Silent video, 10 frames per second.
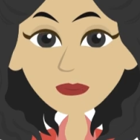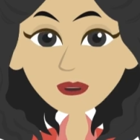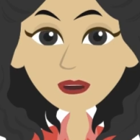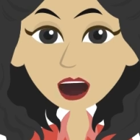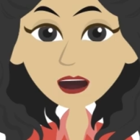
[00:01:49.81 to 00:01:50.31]
A
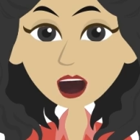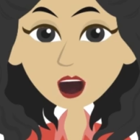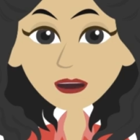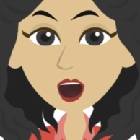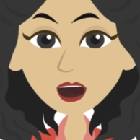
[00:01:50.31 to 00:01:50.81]
coastal
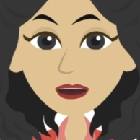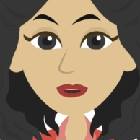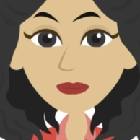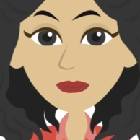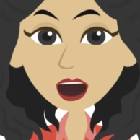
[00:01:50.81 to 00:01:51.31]
environment
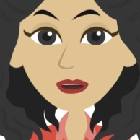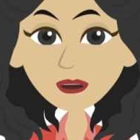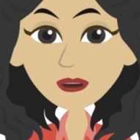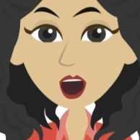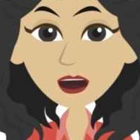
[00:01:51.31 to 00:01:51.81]
is a
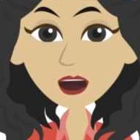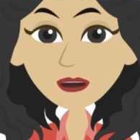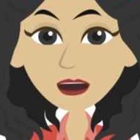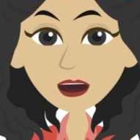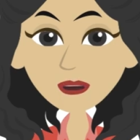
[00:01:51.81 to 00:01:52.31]
kind
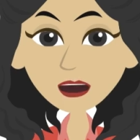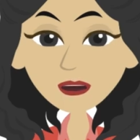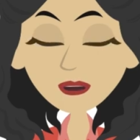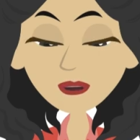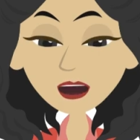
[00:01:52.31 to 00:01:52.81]
of
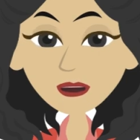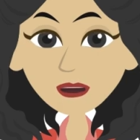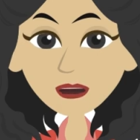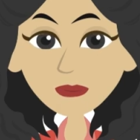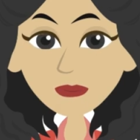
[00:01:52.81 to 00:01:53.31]
outdoor
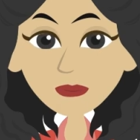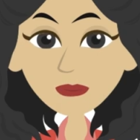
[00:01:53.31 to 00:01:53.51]
environment.